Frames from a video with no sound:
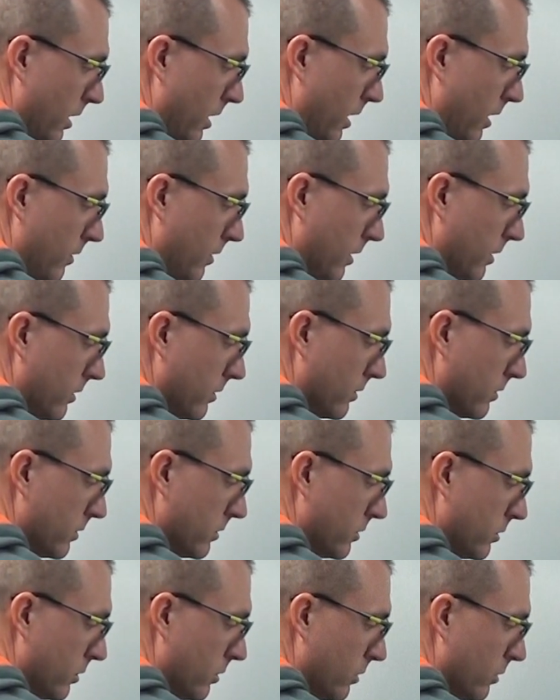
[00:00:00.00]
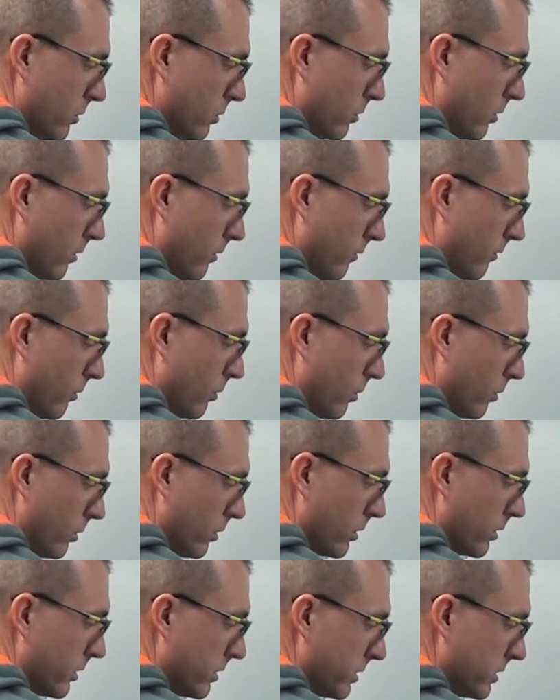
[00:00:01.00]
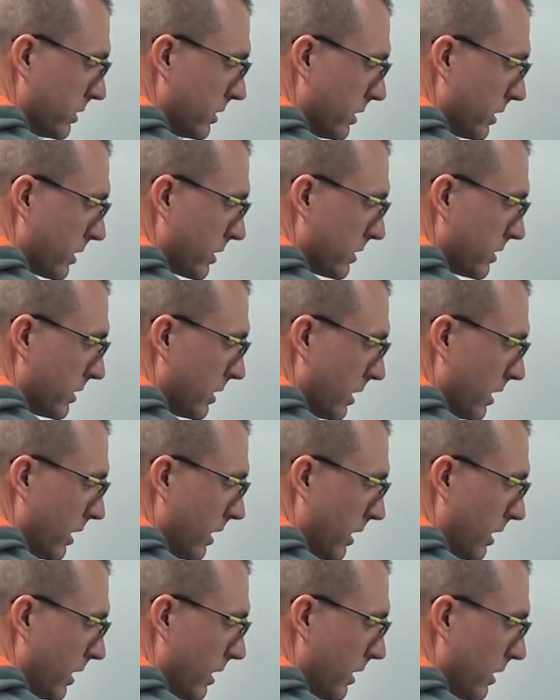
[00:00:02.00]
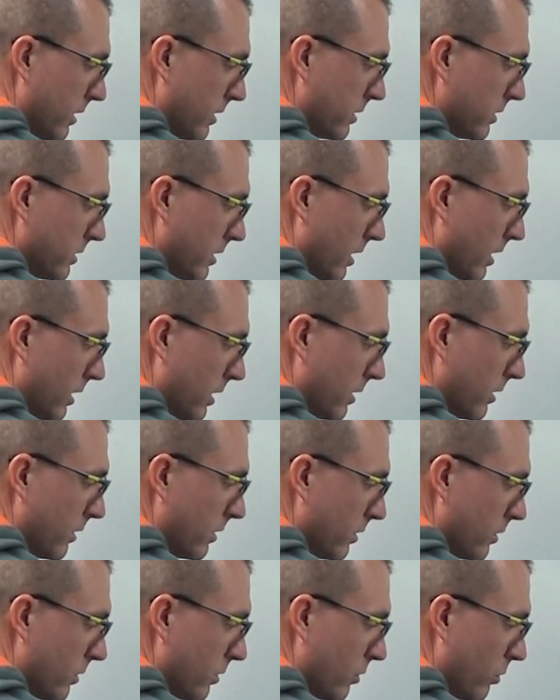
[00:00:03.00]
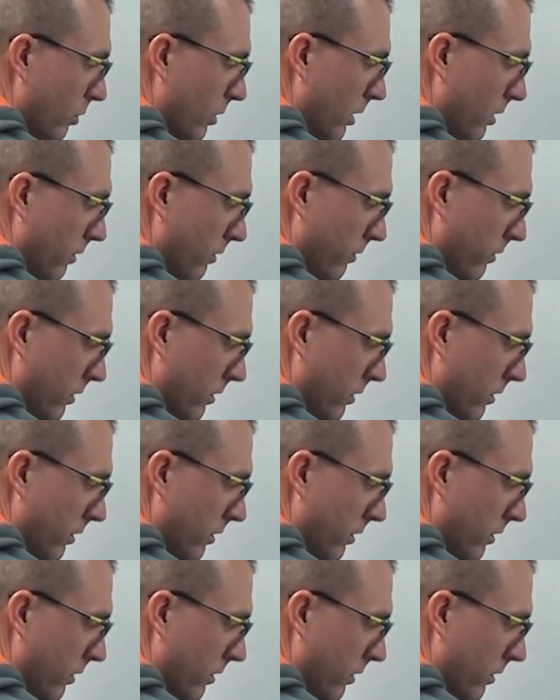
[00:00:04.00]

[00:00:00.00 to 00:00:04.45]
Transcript: And then 2, 4, 6, 8, 10, 12.